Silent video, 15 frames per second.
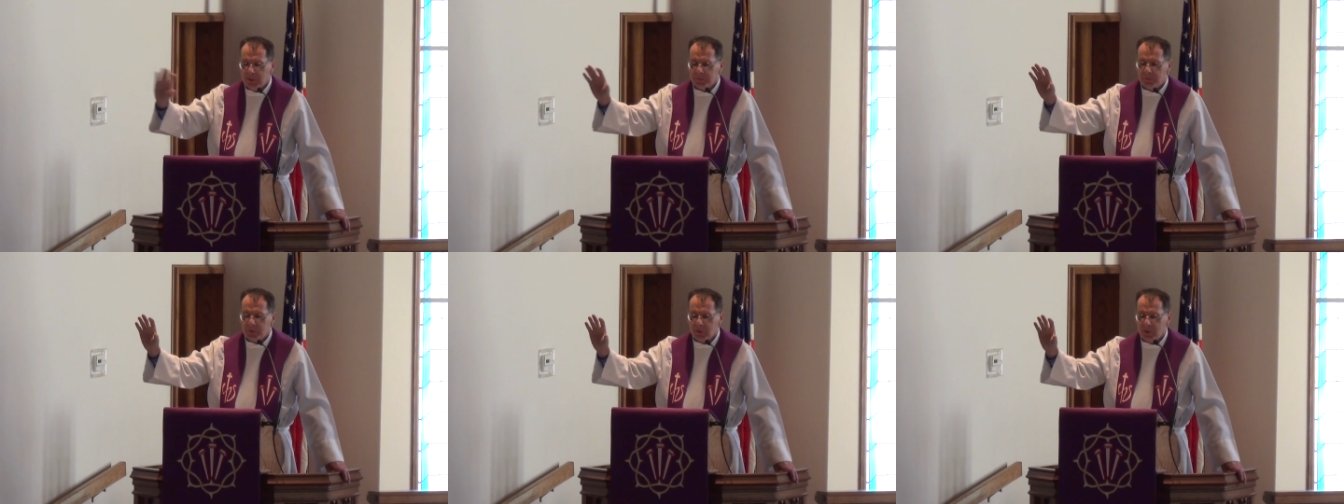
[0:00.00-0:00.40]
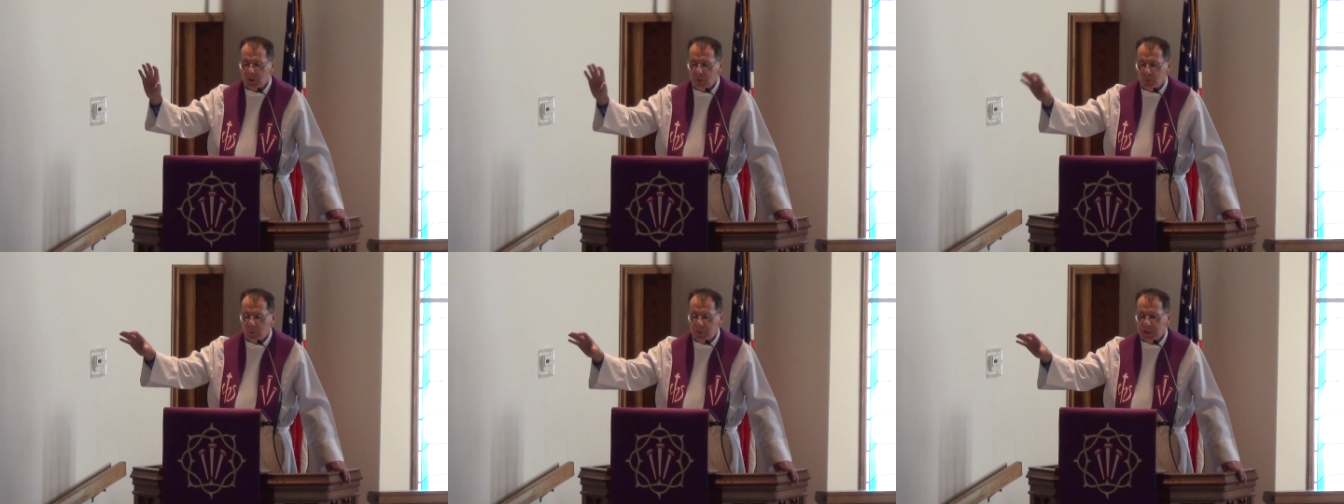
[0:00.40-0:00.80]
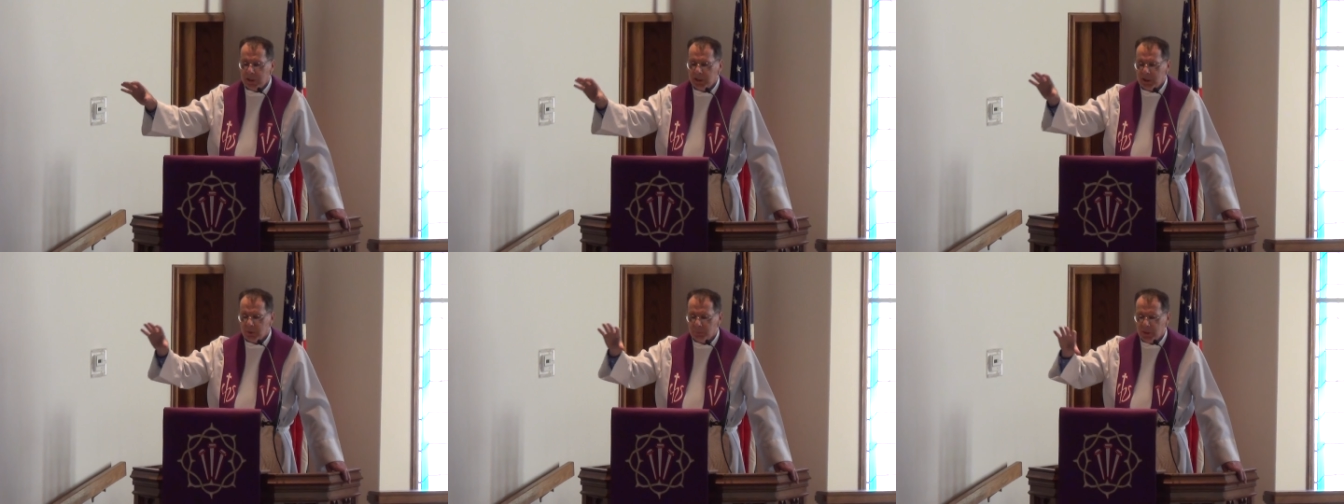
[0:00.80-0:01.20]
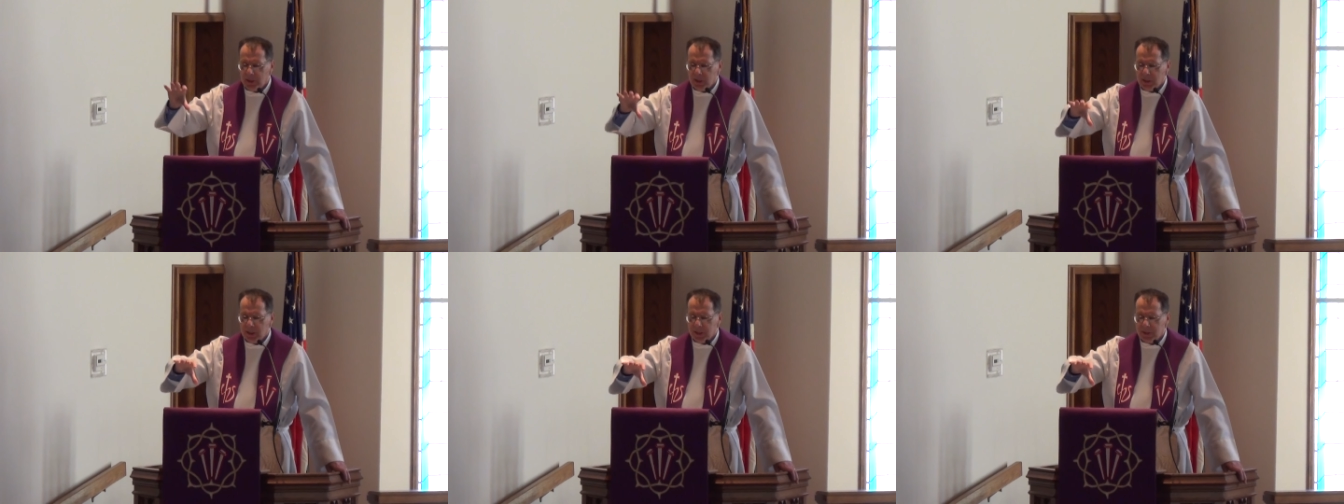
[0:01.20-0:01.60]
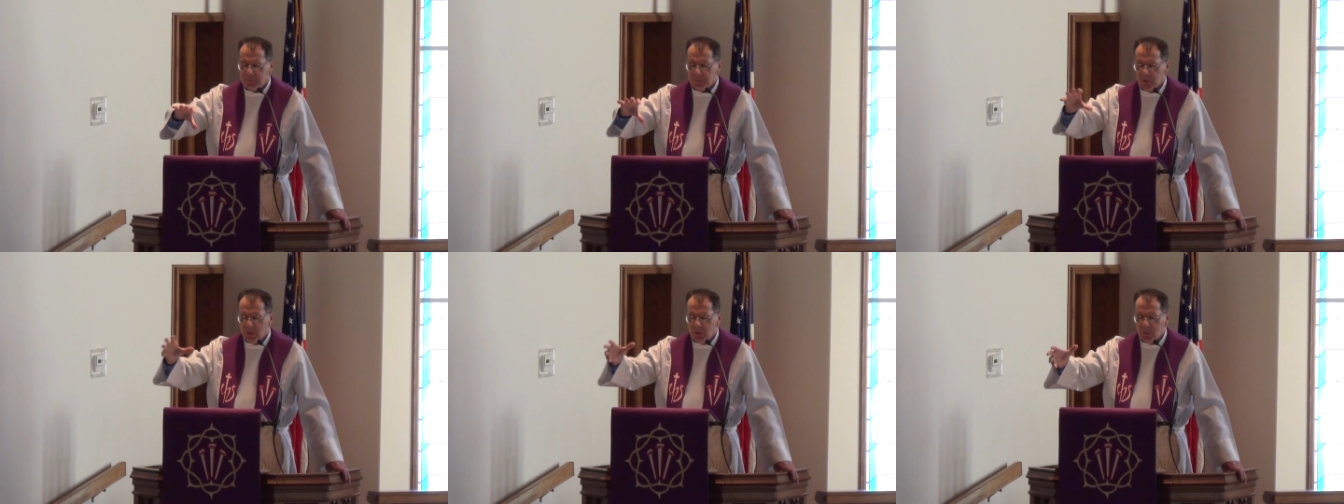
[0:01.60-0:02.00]
ever a week in my
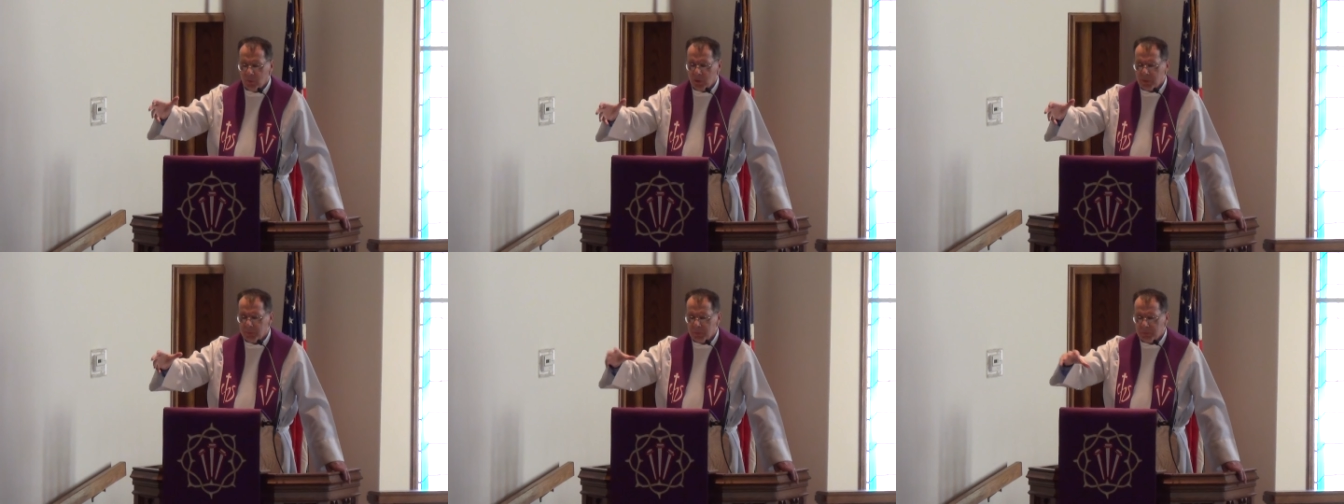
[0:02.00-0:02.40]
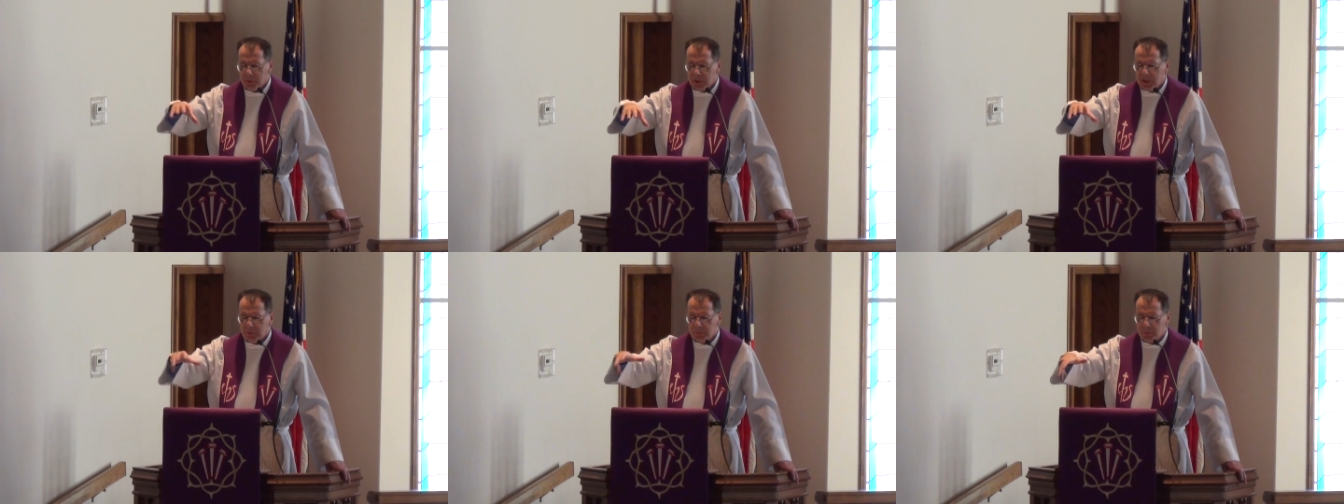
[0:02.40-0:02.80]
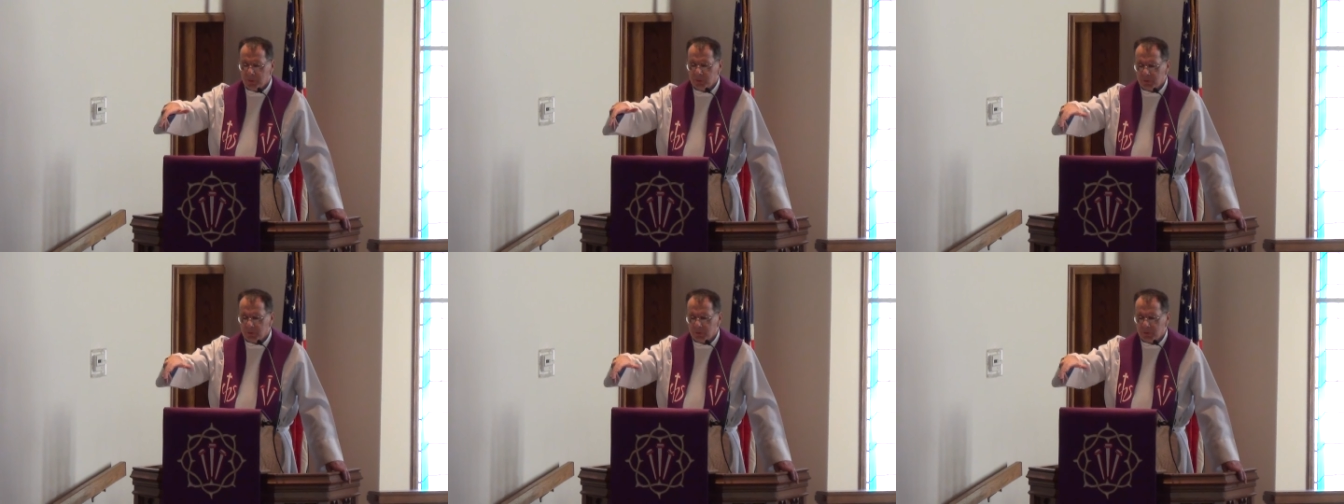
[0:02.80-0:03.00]
life where I've been praying